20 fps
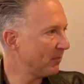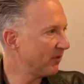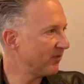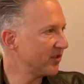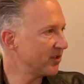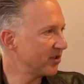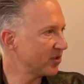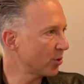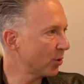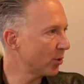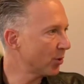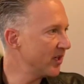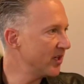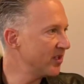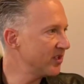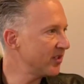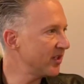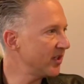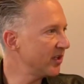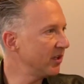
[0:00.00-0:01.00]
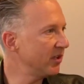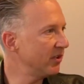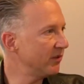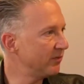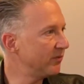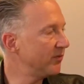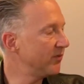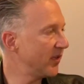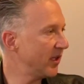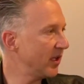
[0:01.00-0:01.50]
the stories that
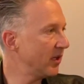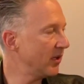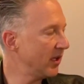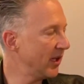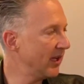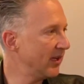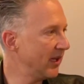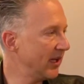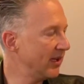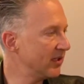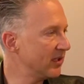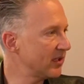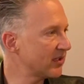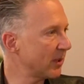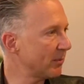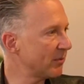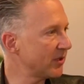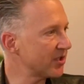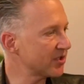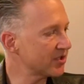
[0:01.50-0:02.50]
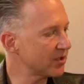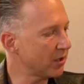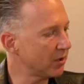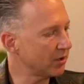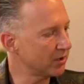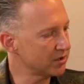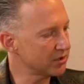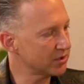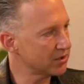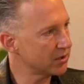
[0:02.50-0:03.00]
in some of the songs.